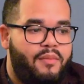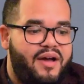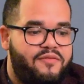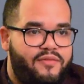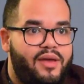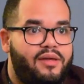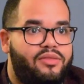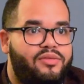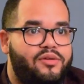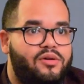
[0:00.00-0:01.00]
My
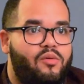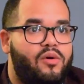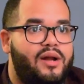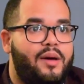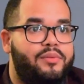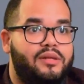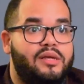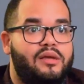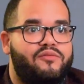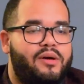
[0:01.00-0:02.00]
faith, what I
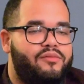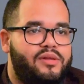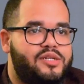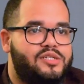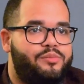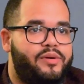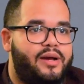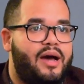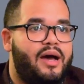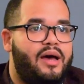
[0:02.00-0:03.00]
believe, my relationship with
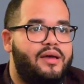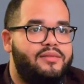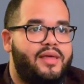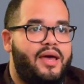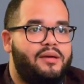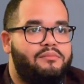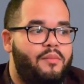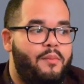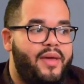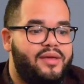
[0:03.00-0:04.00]
God, that
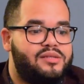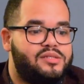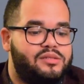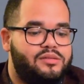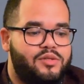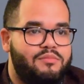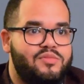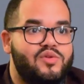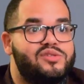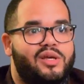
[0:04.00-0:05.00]
makes the
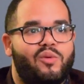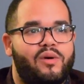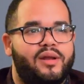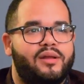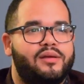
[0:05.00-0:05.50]
music what it